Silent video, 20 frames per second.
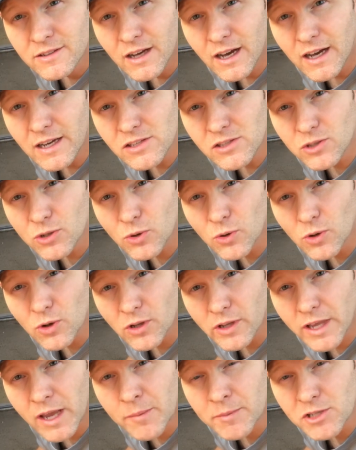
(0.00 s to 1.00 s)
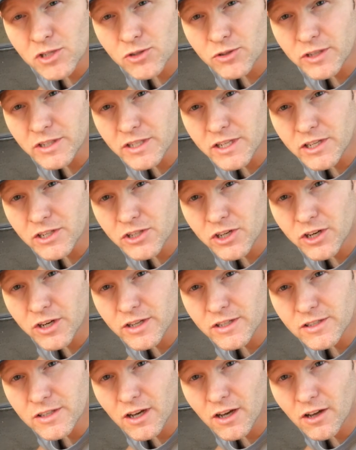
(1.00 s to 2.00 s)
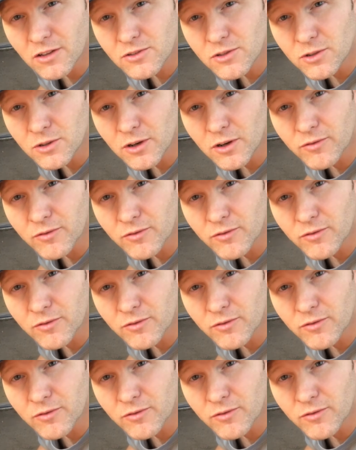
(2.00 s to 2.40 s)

high school chemistry teacher, is also